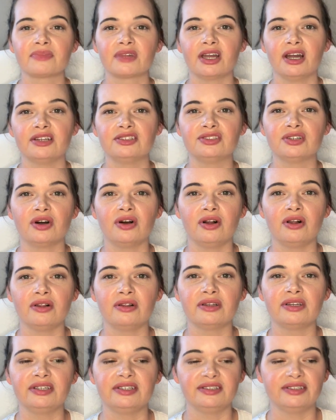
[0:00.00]
a tall
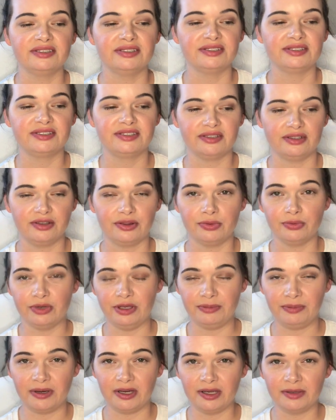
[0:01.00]
is 3
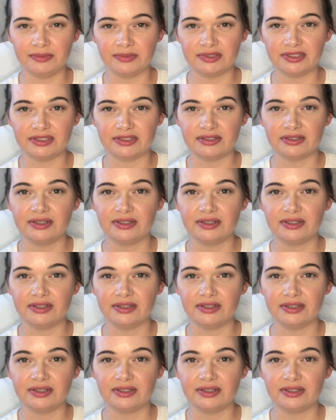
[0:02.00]
pumps,